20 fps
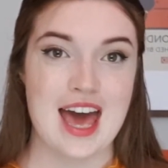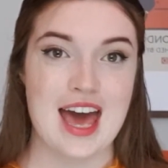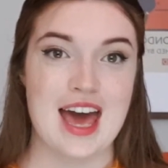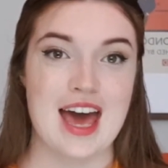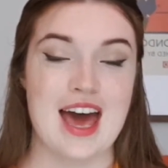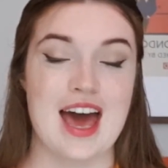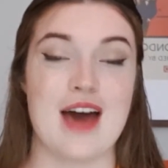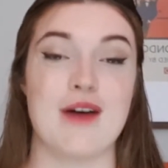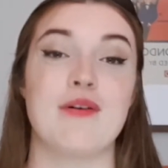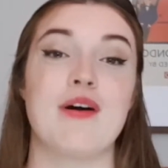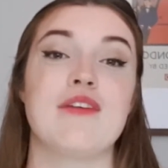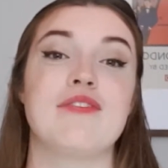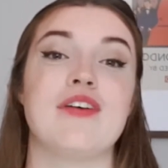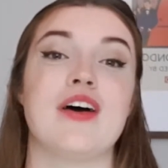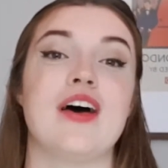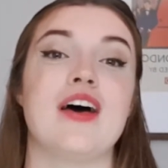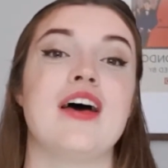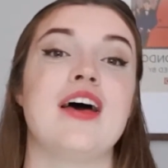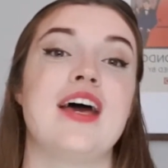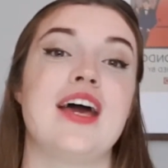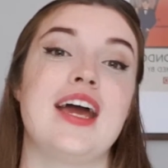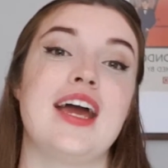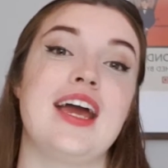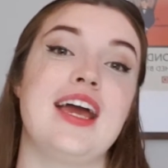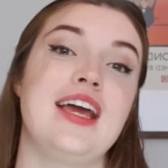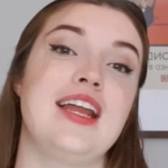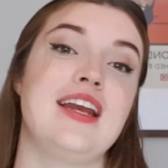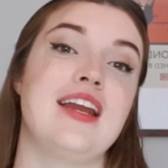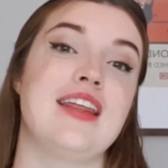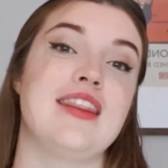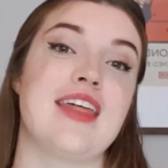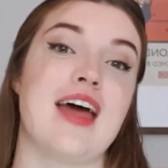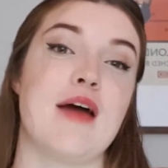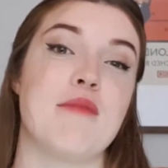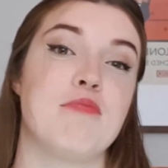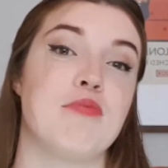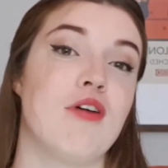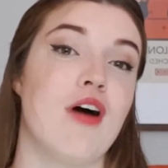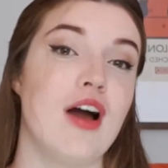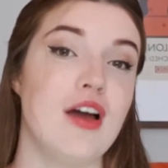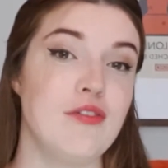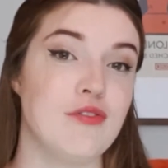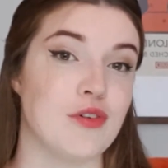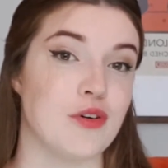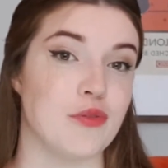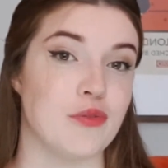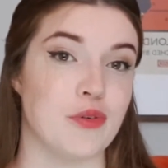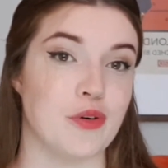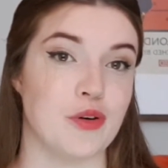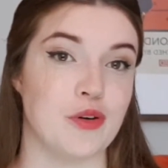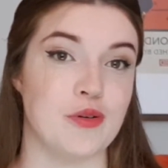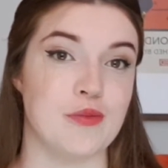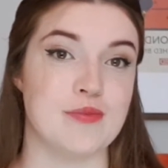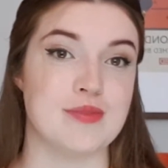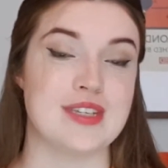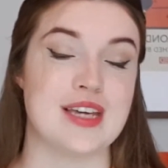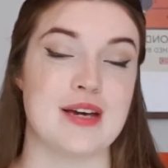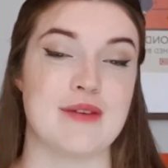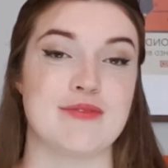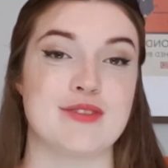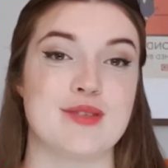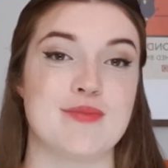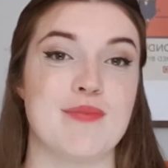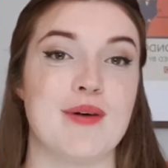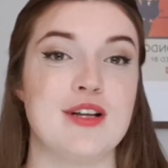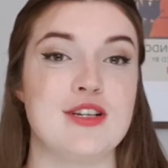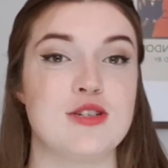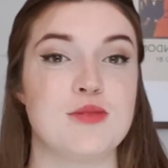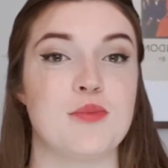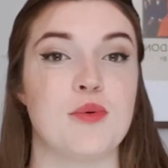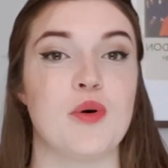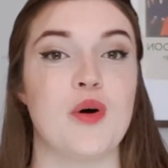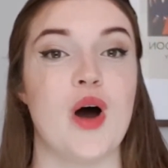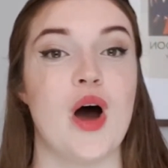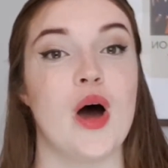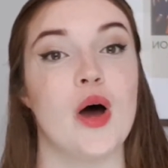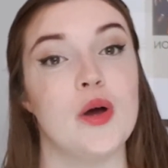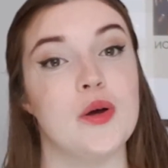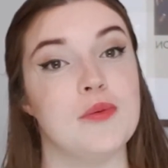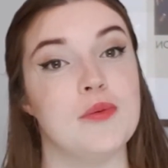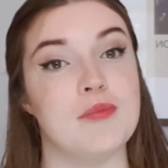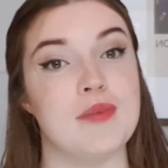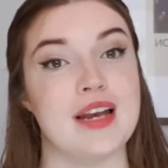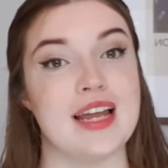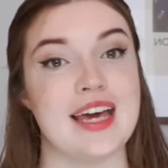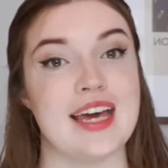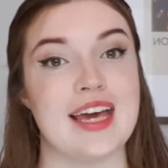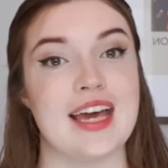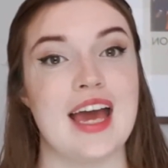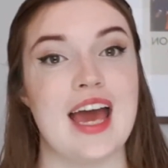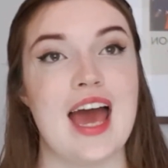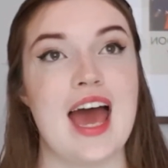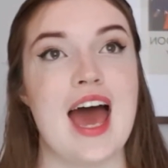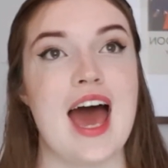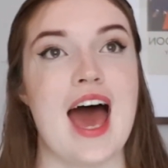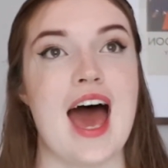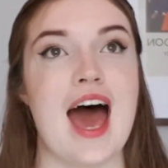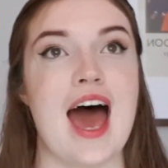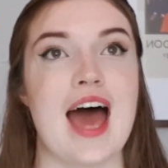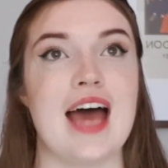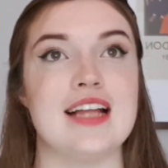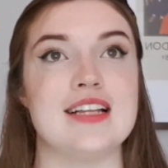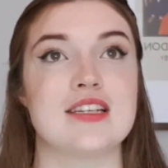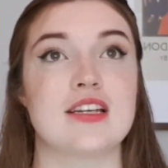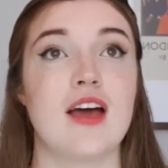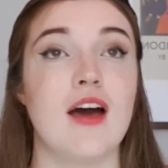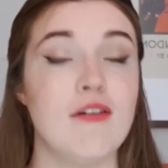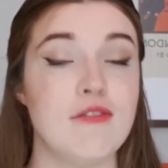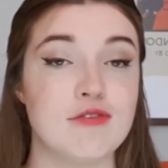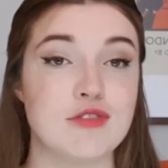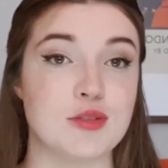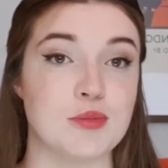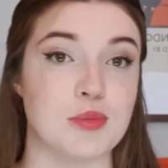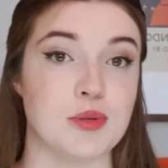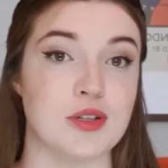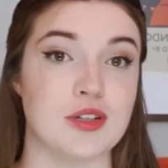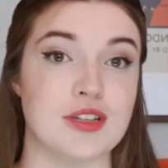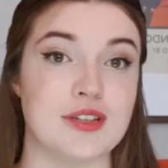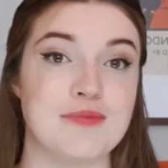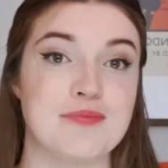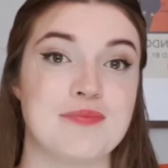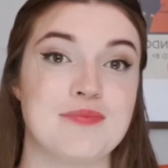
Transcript: However, in their private rooms, it was much more homely and comfortable.